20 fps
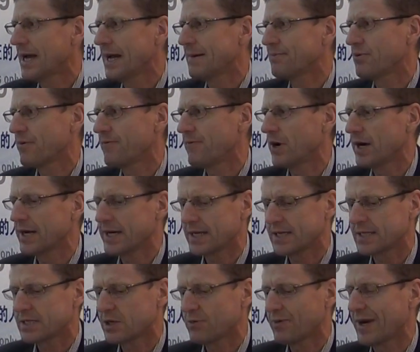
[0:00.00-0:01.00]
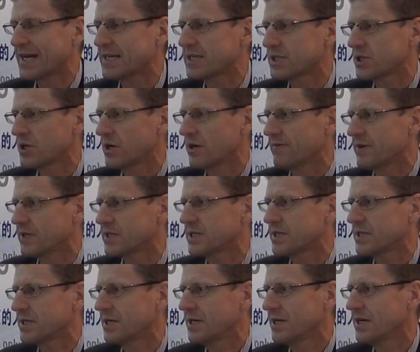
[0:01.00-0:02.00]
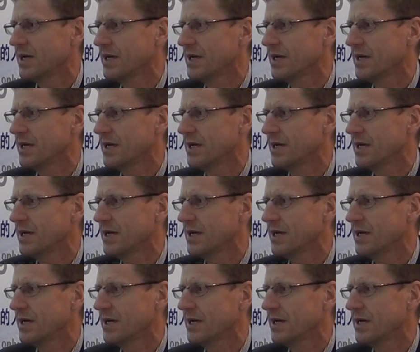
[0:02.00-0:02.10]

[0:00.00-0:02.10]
and providing a surround service